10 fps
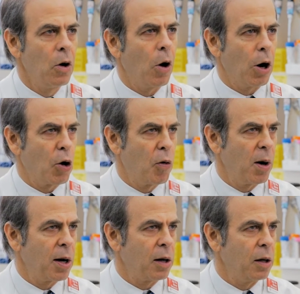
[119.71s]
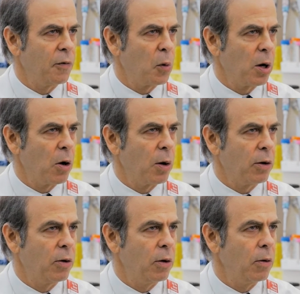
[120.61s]
are critical if we're going
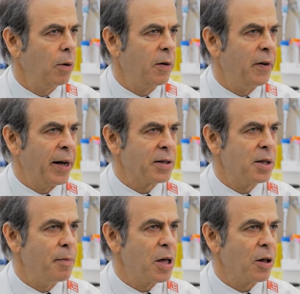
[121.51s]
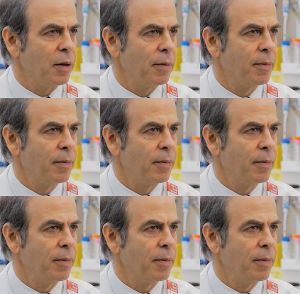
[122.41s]
to advance the mission.